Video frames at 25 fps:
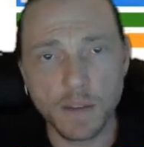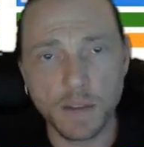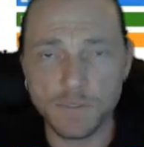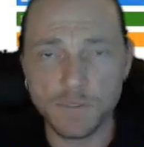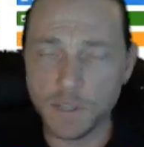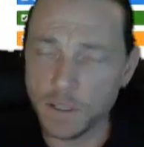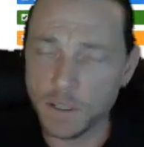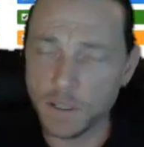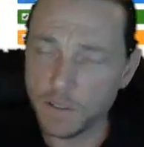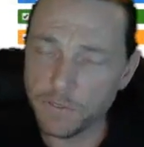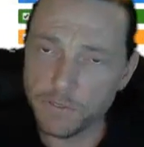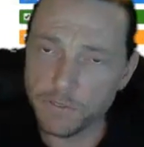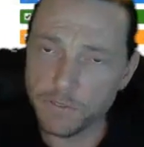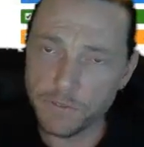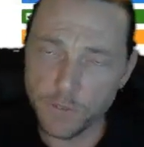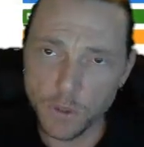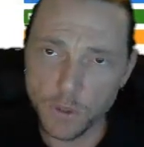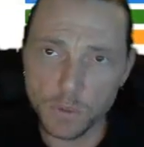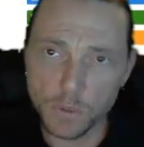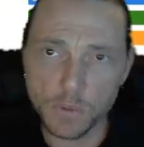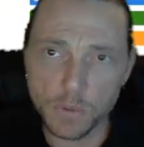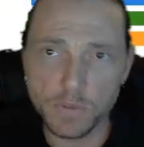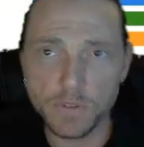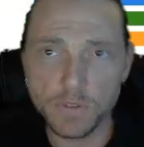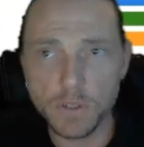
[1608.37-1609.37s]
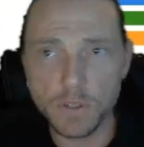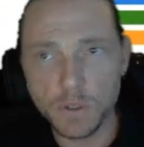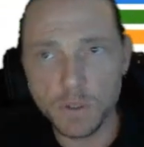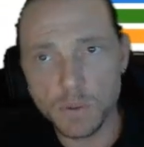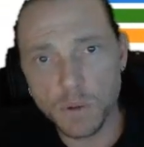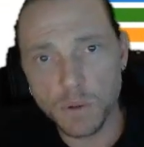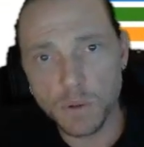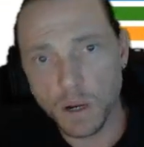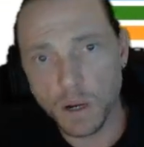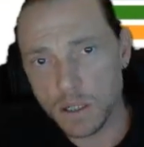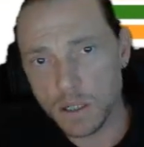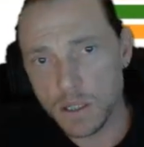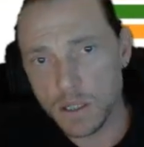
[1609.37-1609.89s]
I've done a full
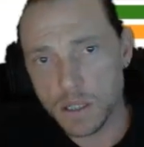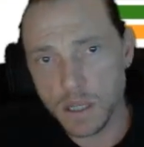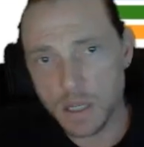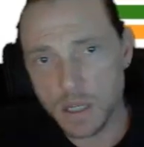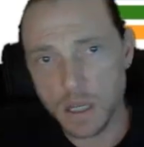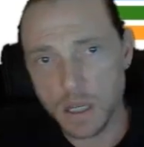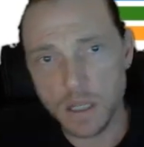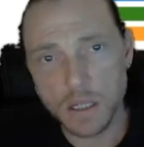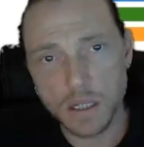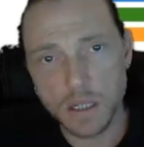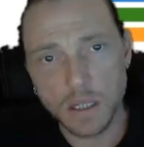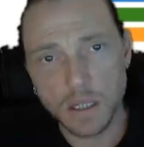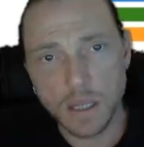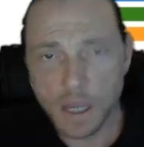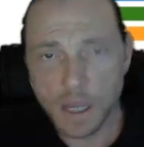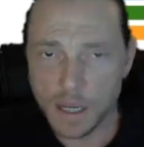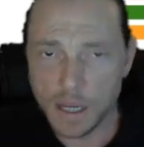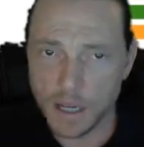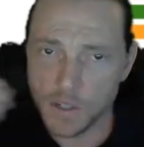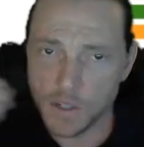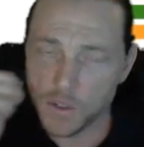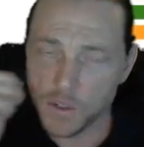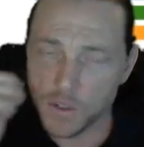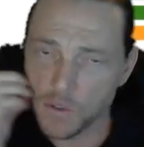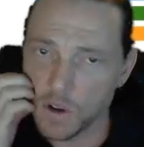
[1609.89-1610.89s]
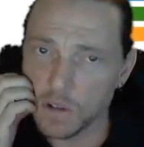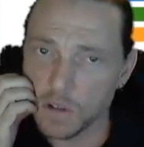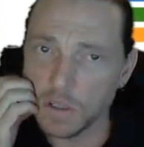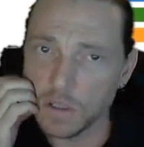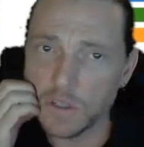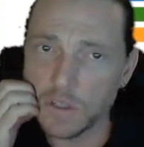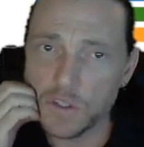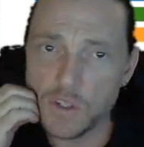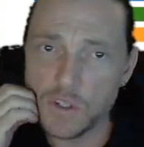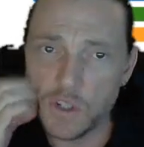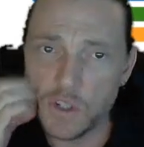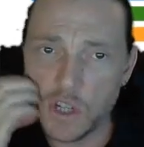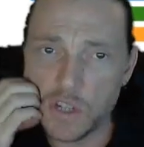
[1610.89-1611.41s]
review on Sync, and I strongly
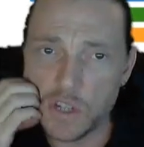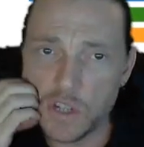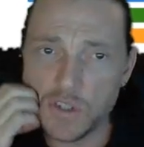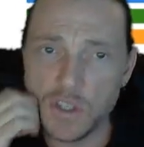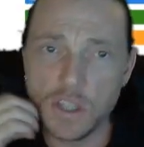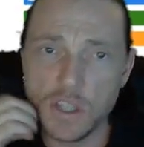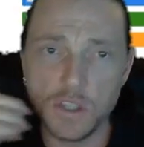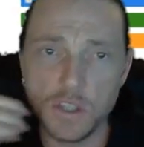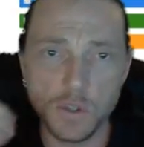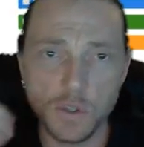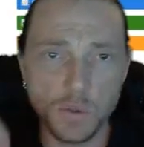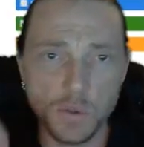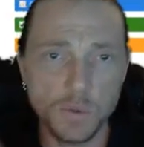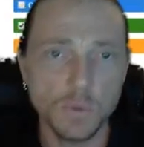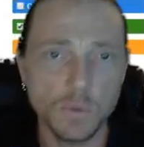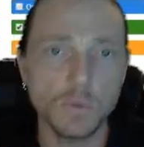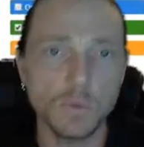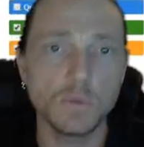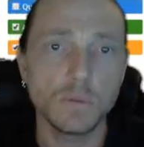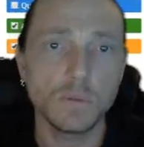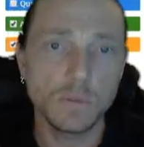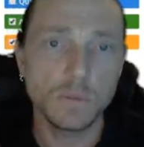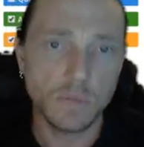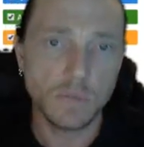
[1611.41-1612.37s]
suggest that you